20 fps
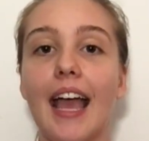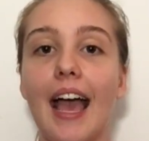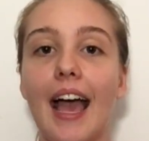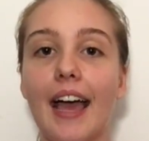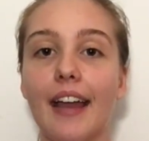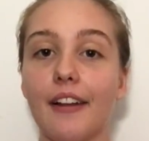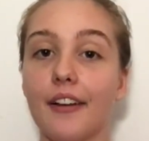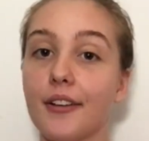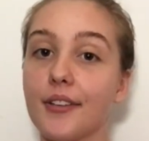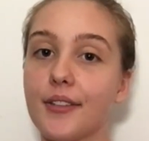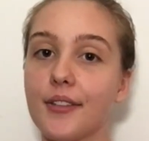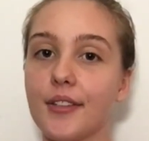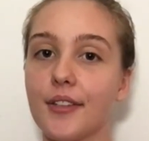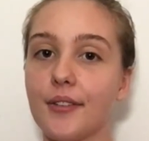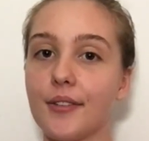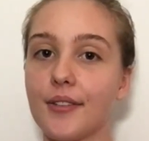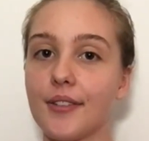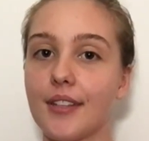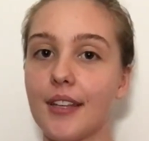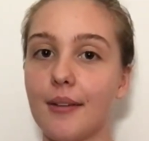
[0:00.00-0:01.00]
And I also
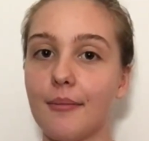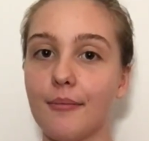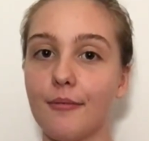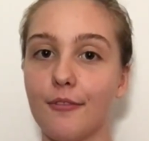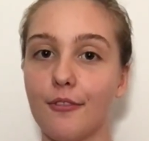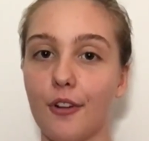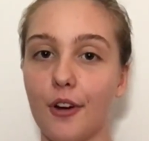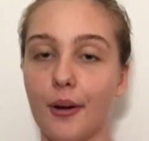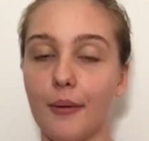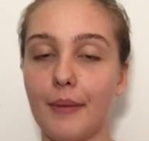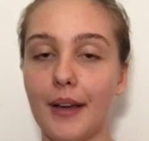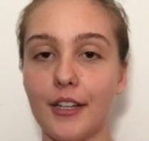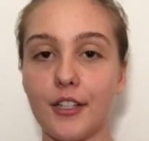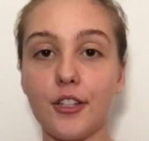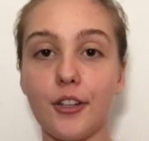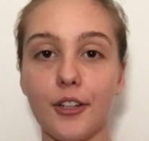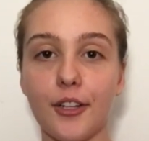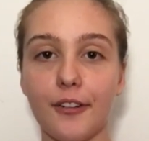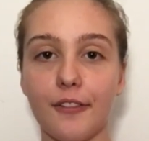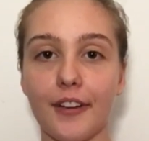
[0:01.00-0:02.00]
use them for my
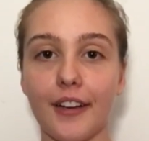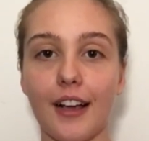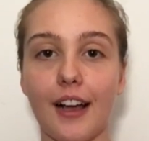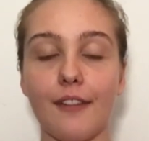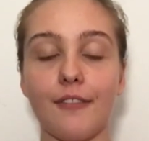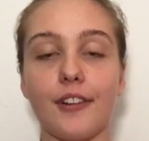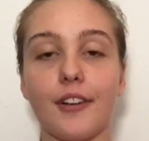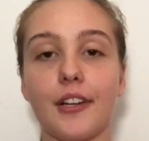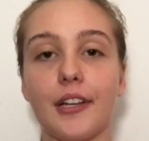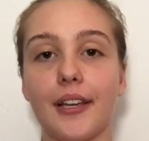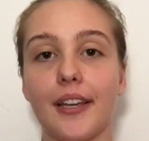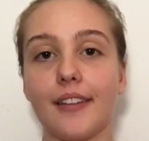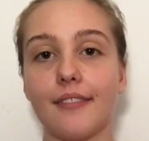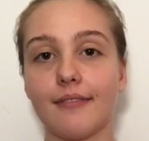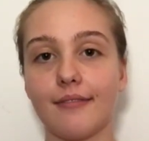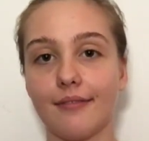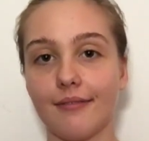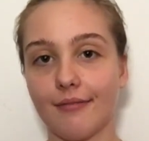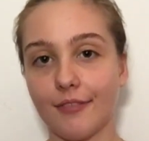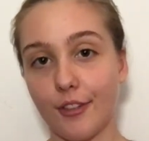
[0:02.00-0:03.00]
shoulder recovery,
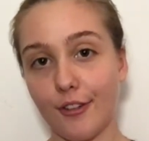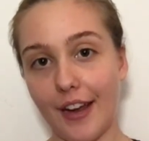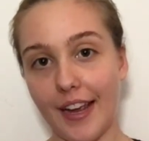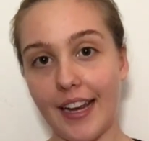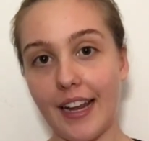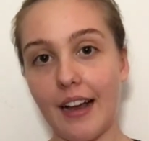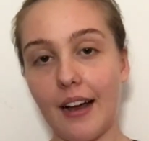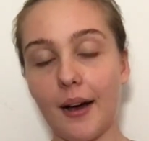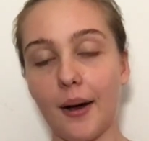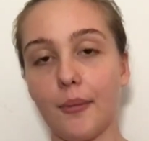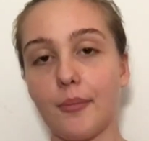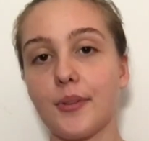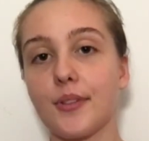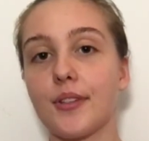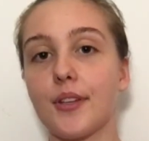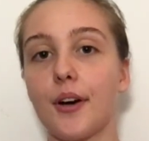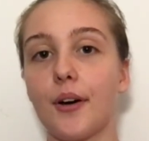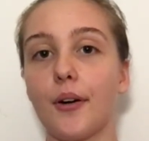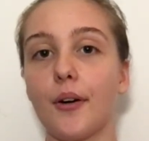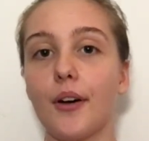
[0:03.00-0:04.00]
great help.
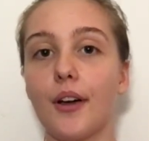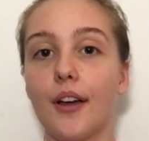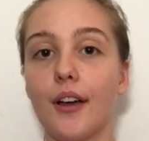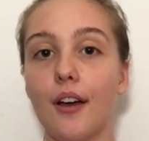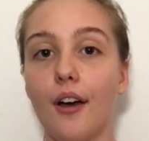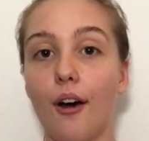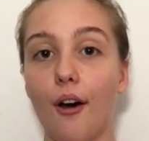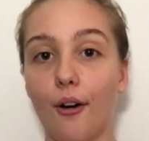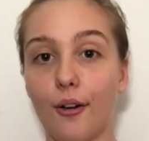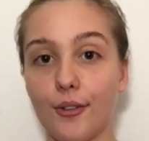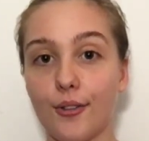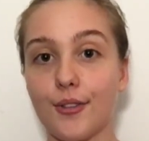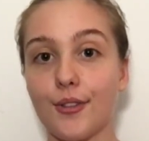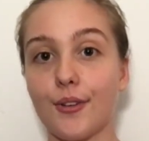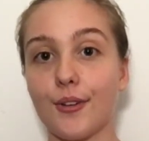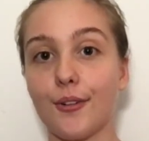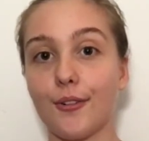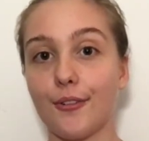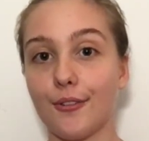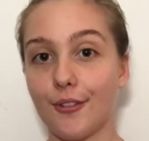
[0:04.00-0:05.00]
So
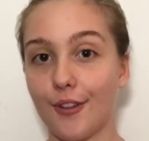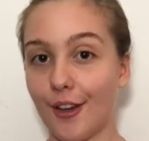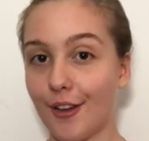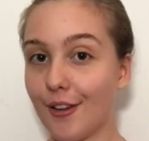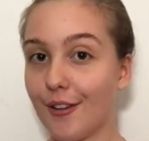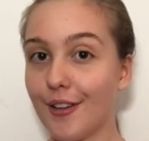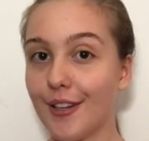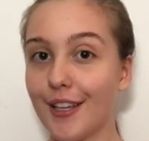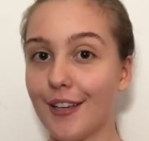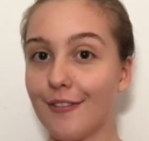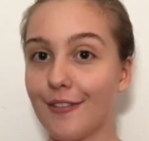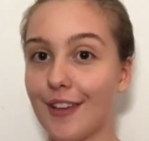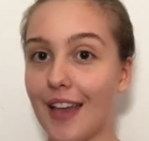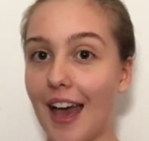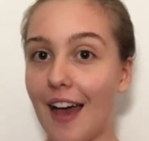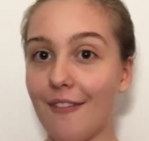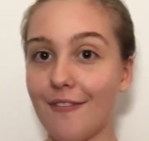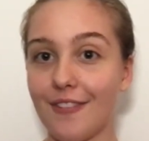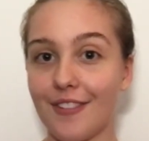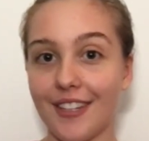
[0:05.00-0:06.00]
also, not only if you
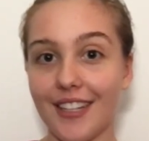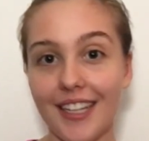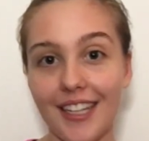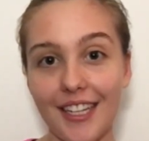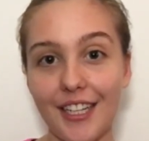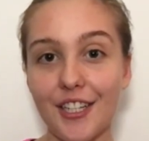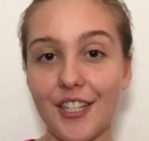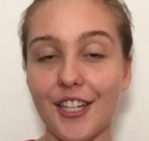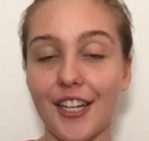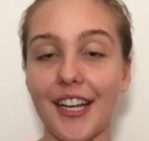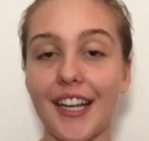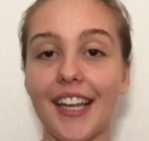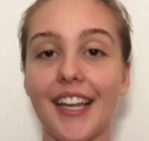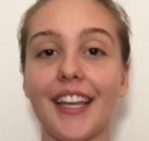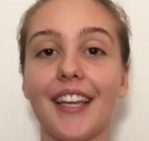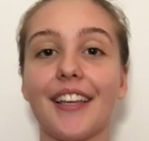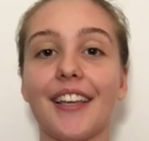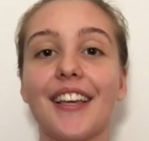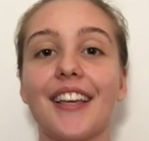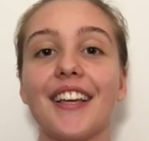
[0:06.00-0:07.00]
have an
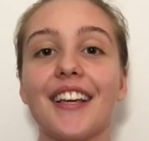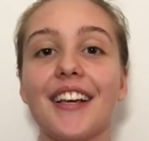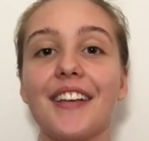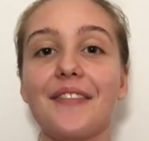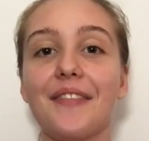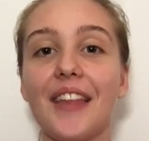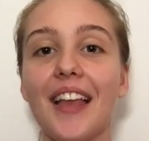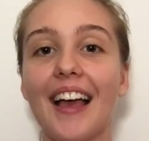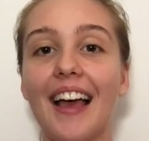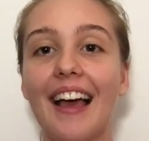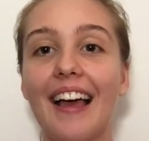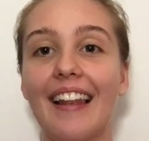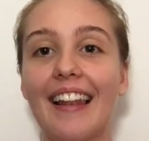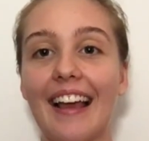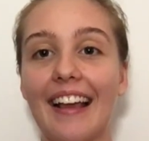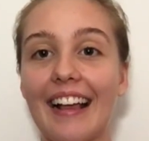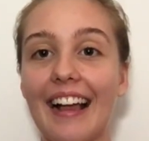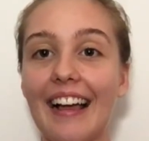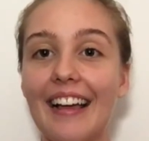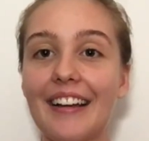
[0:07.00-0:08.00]
injury
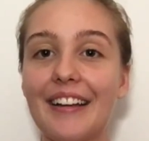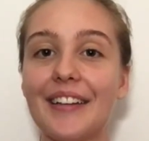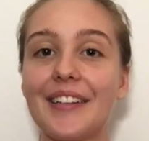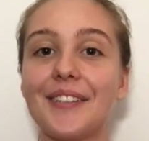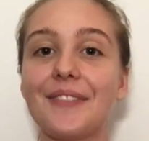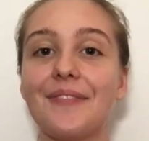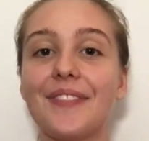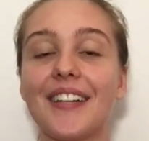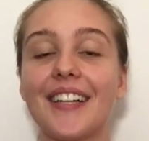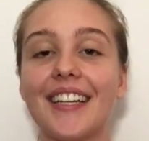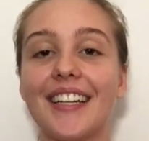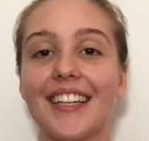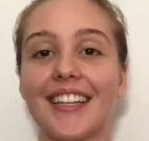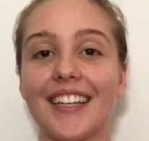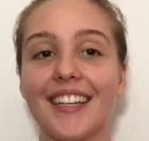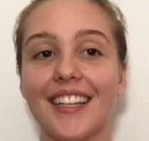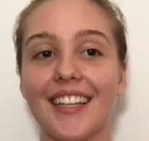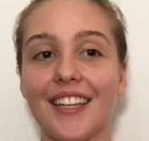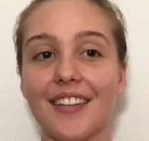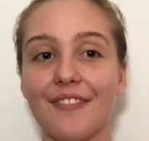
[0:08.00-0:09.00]
like I do, but
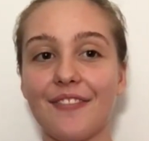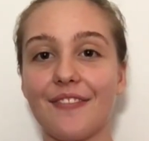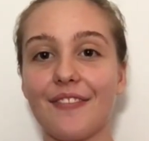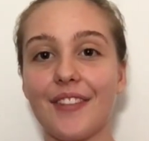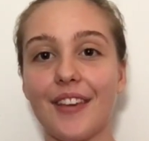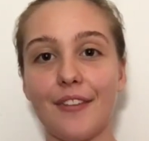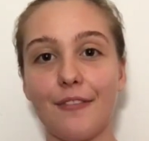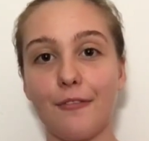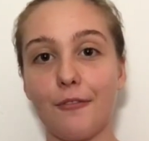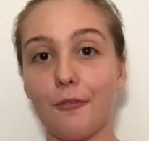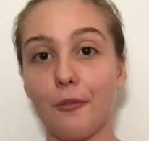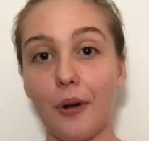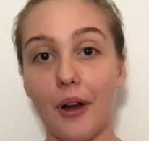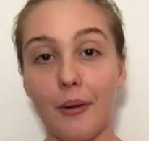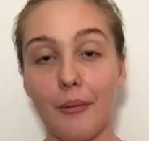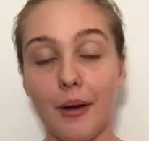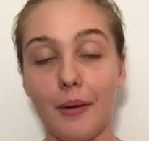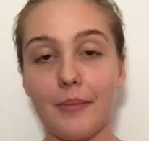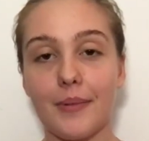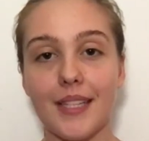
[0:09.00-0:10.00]
even if
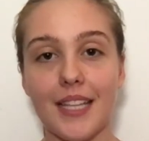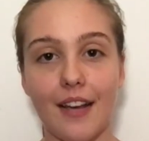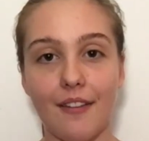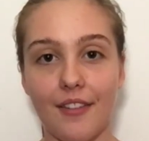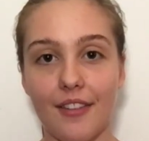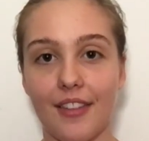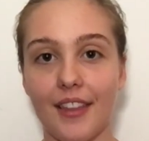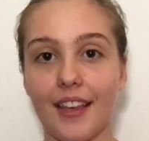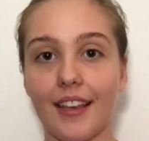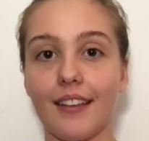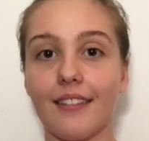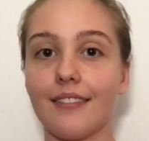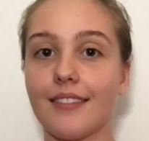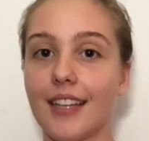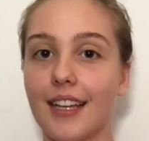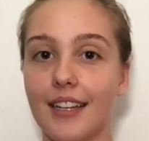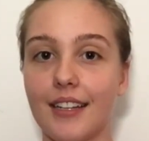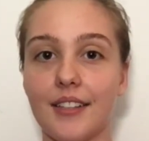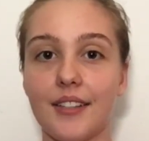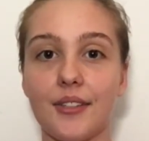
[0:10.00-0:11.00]
warm-ups, everything,
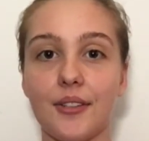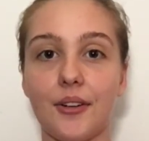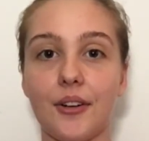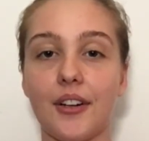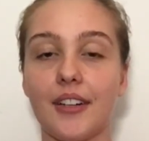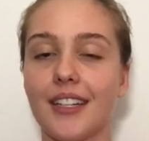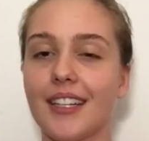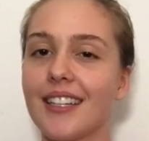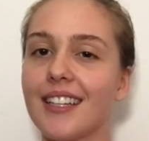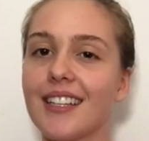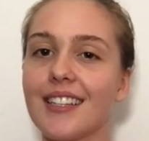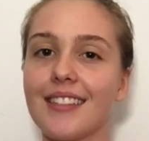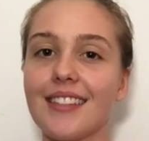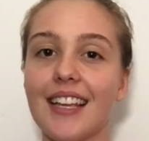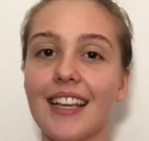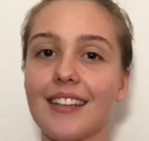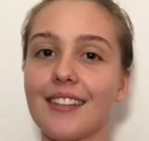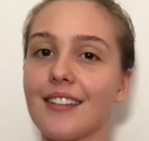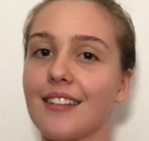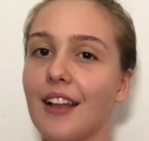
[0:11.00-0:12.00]
tennis court, it doesn't
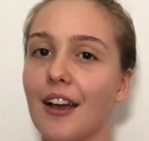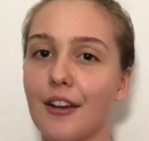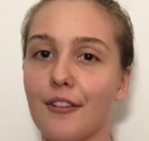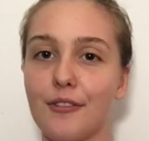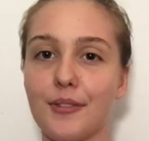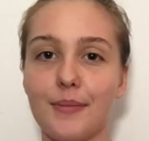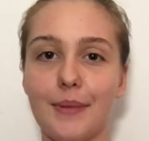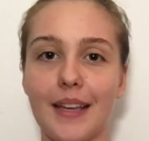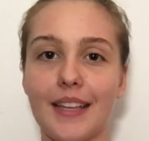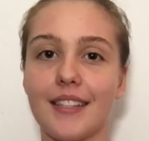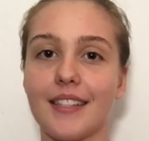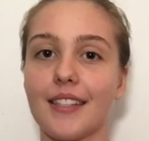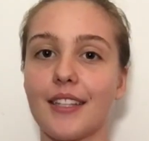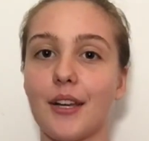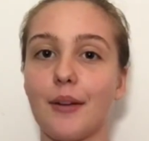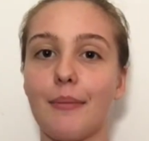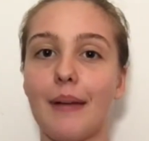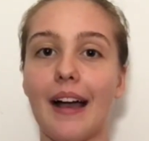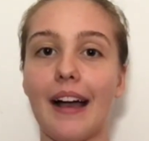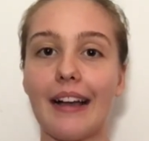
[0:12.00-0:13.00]
take a lot of space in
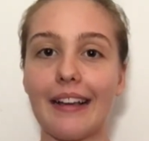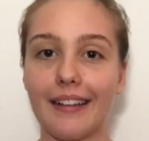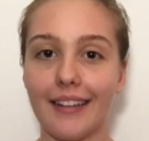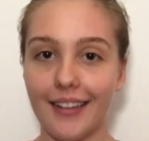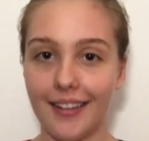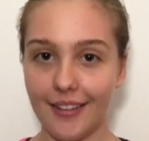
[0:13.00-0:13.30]
your bag,